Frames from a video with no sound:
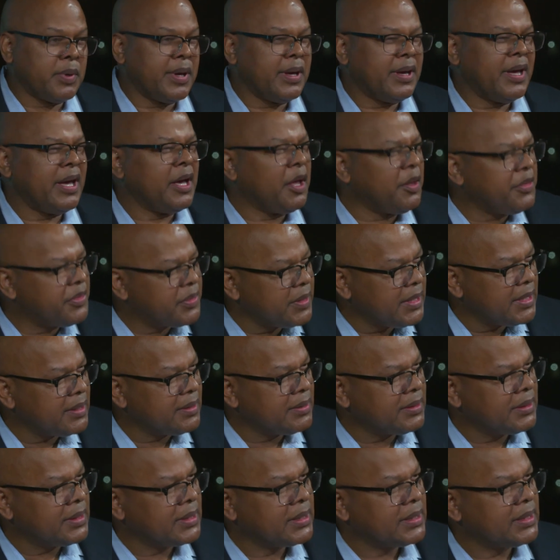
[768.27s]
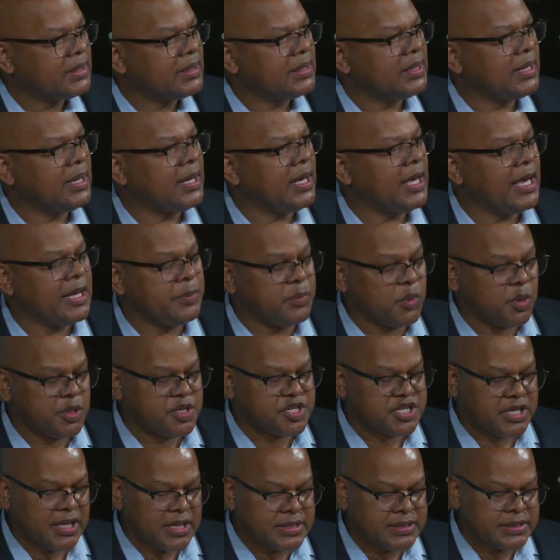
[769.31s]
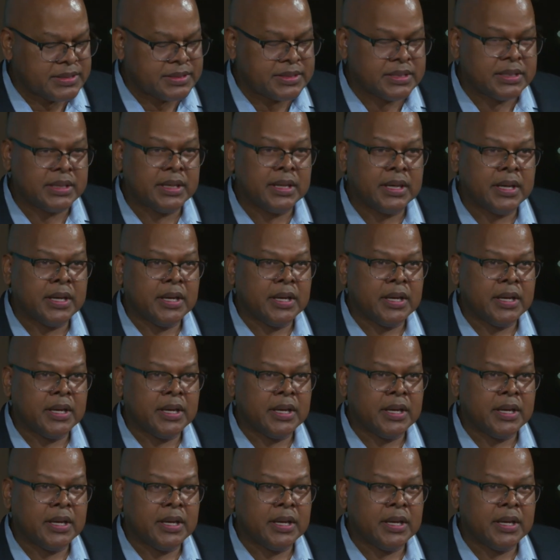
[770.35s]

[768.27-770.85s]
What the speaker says: healthier and more just,